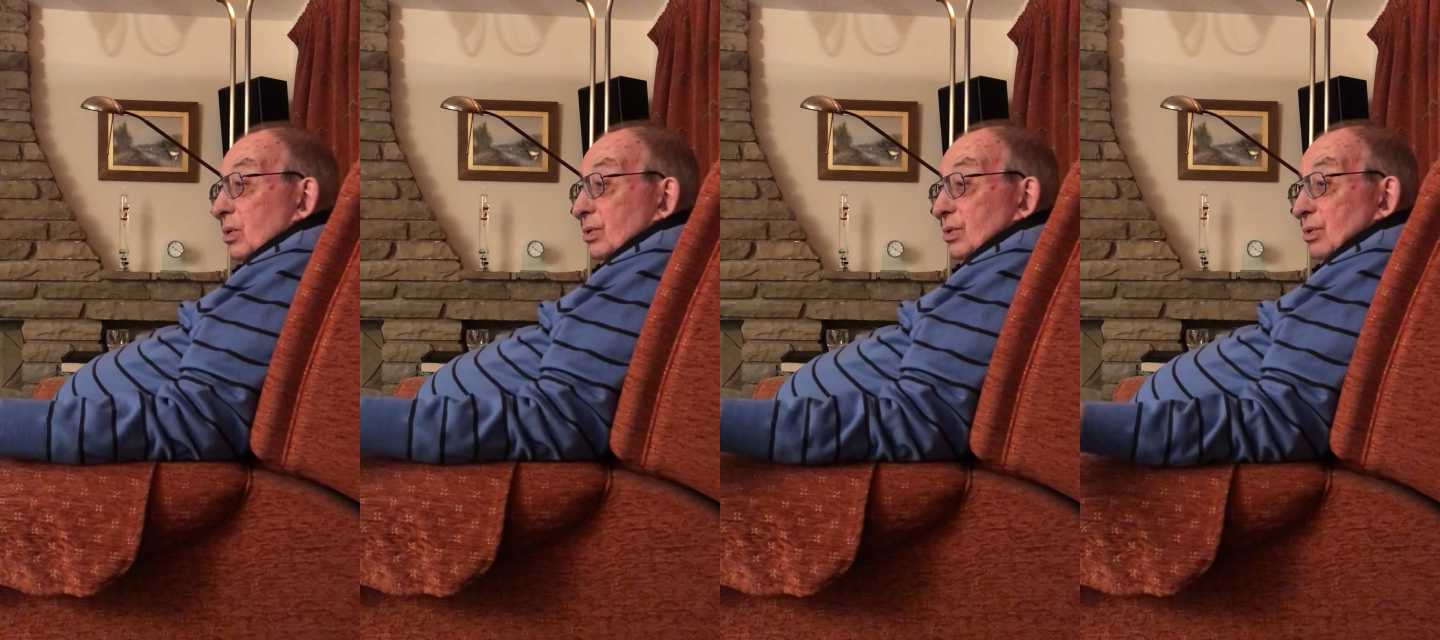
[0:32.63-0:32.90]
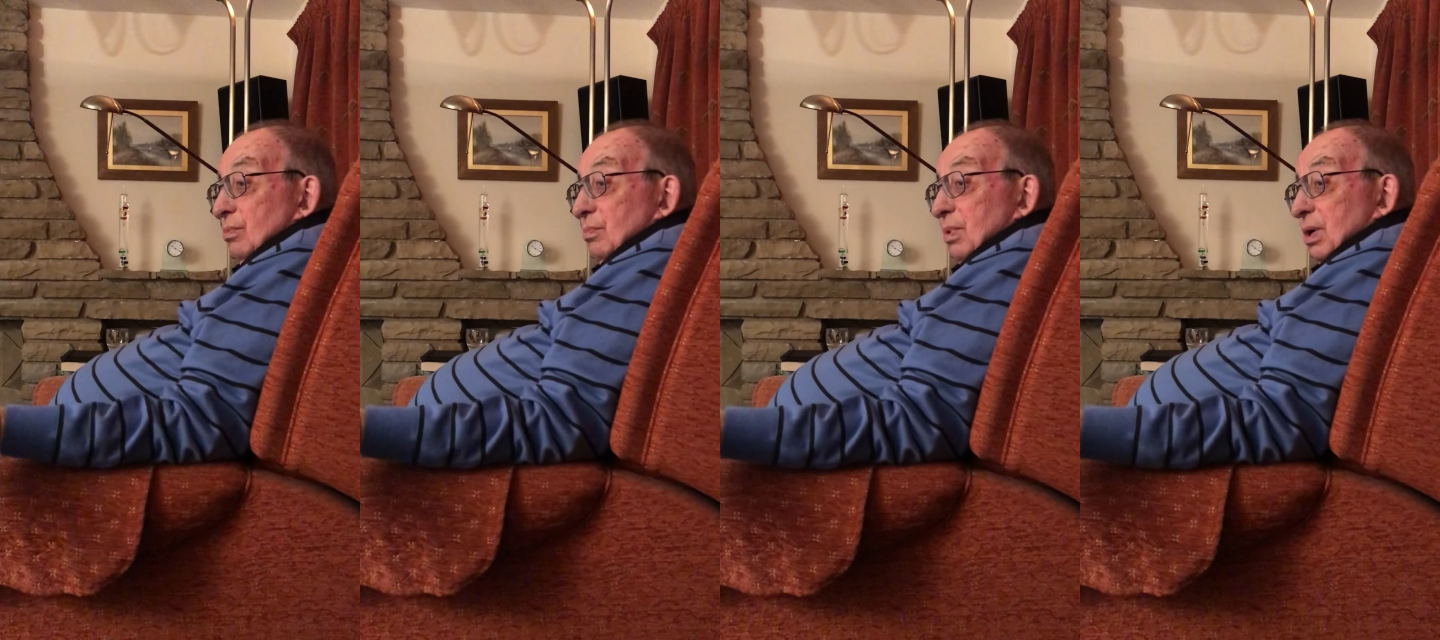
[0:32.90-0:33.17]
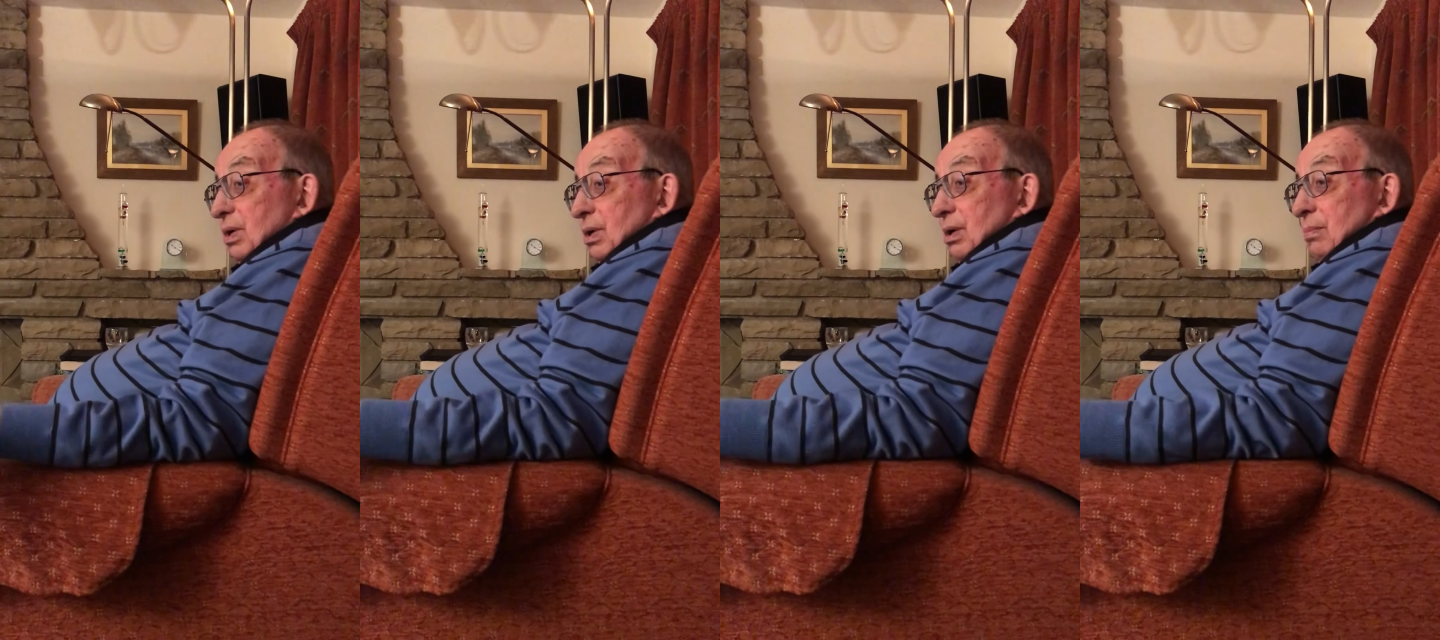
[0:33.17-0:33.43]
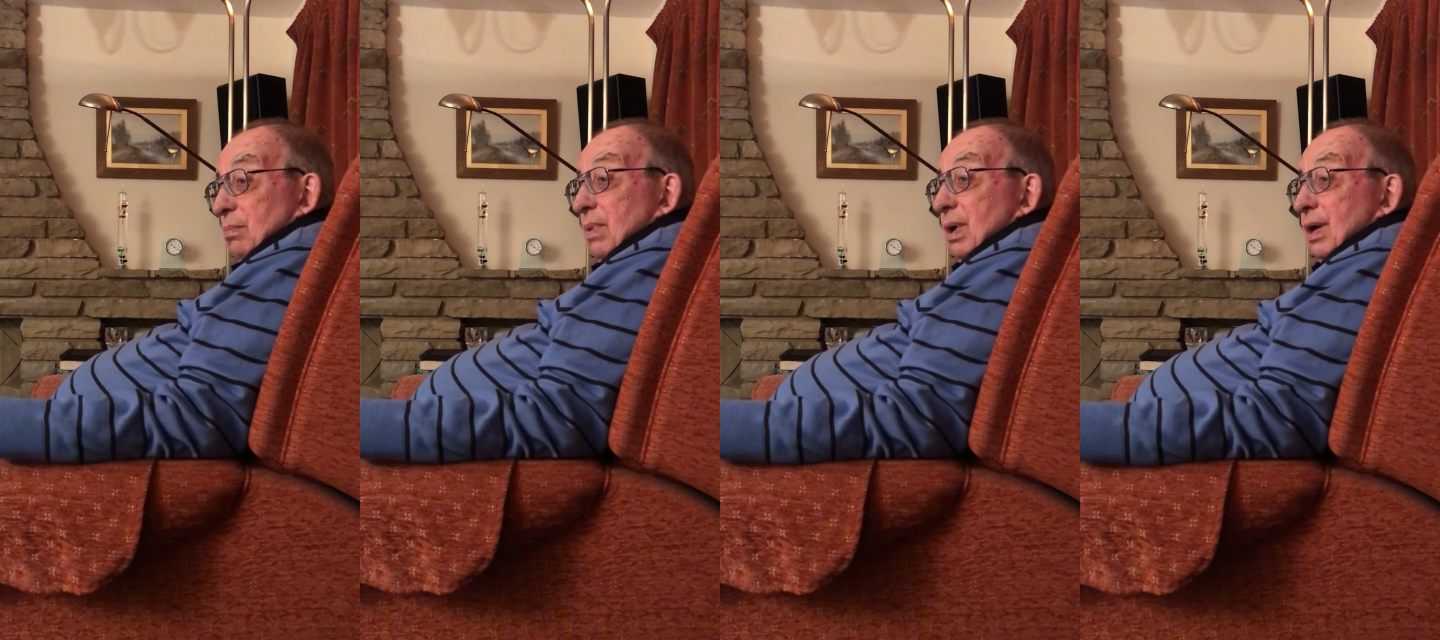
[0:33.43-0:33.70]
You might
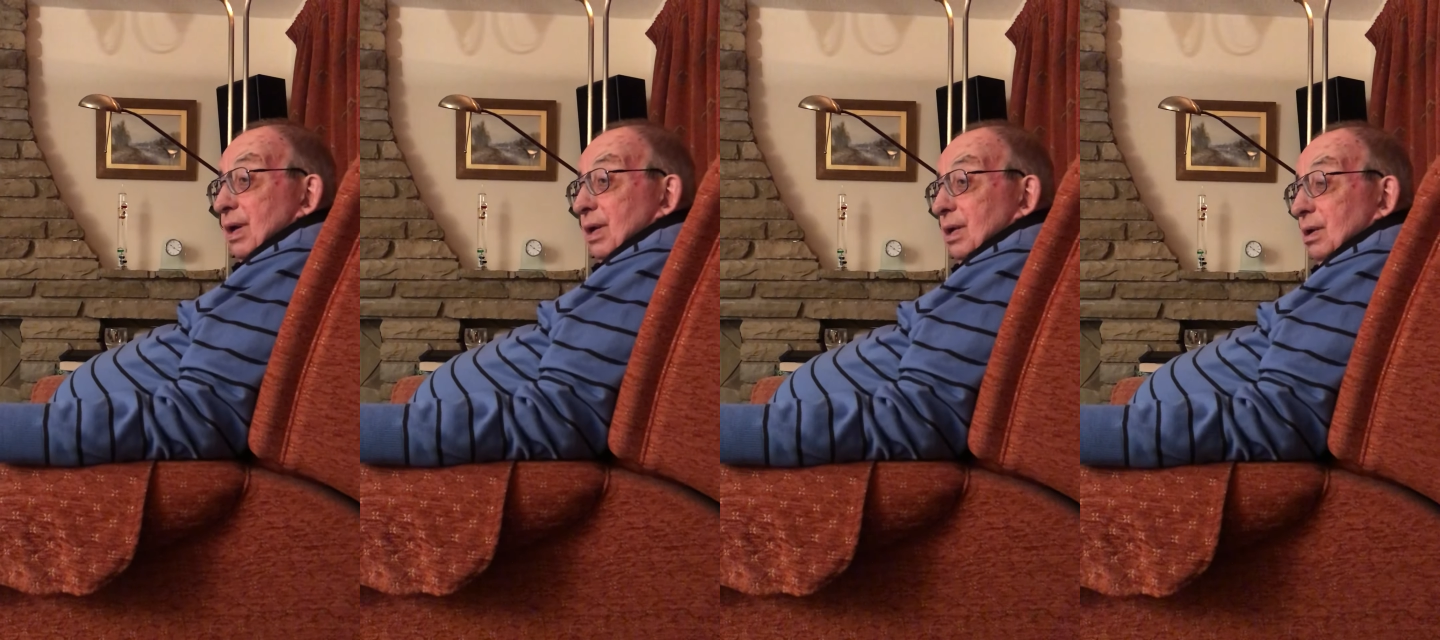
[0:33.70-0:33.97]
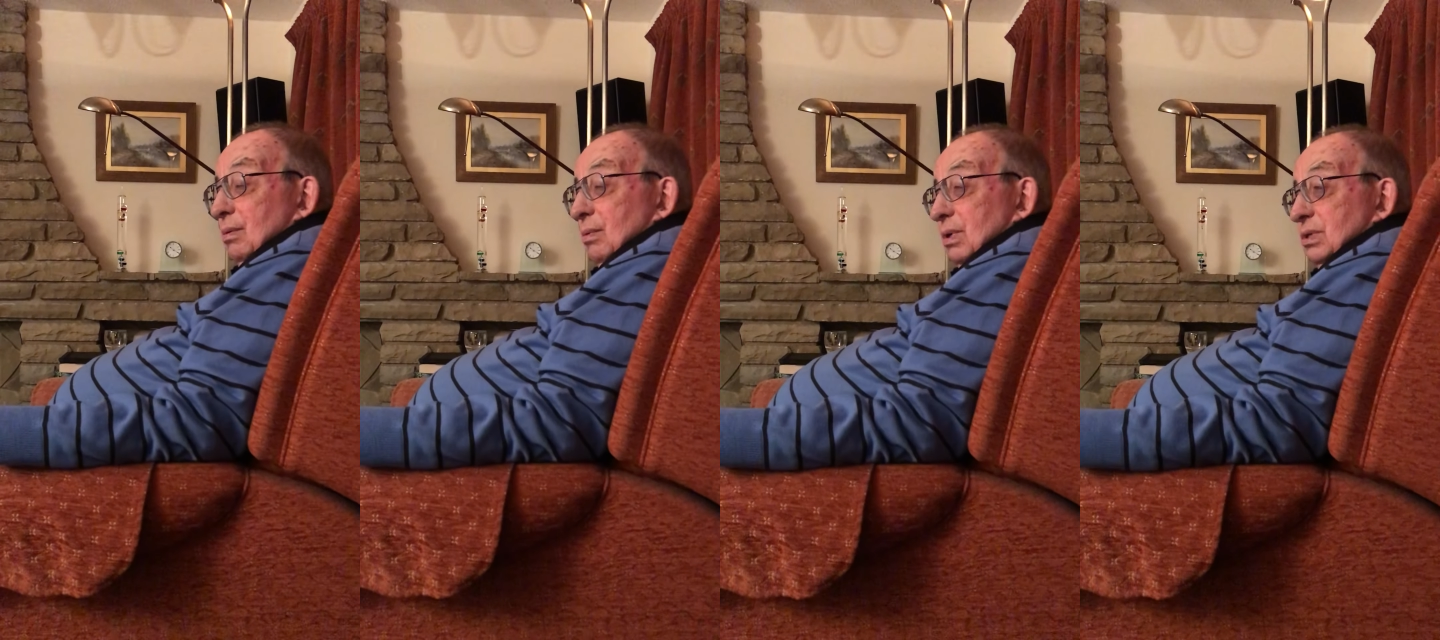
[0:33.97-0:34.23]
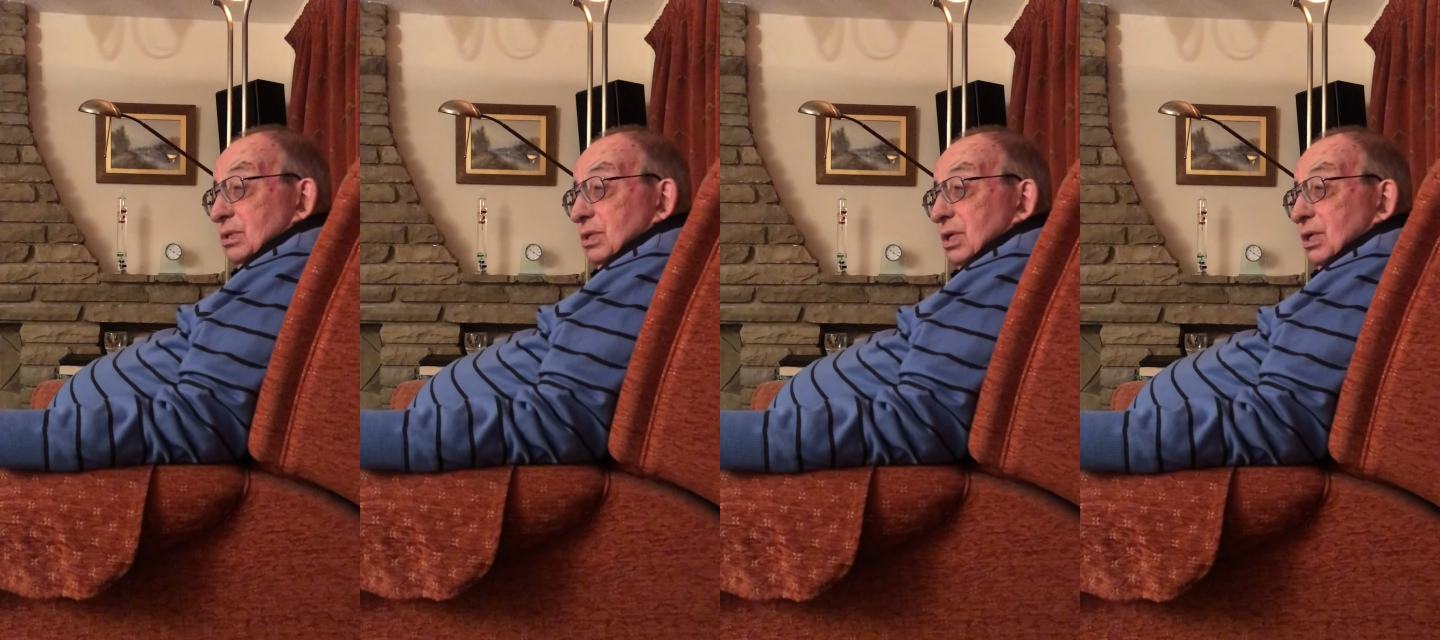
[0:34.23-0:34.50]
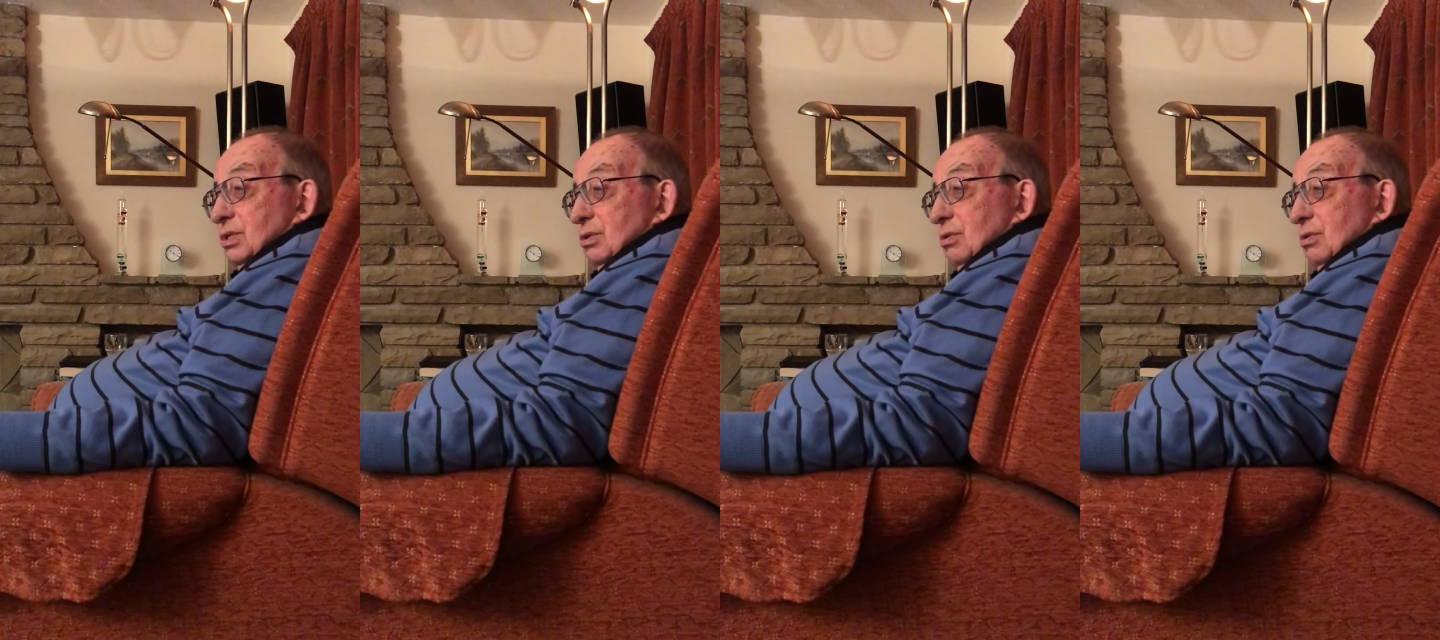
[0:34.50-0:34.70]
get married, in which case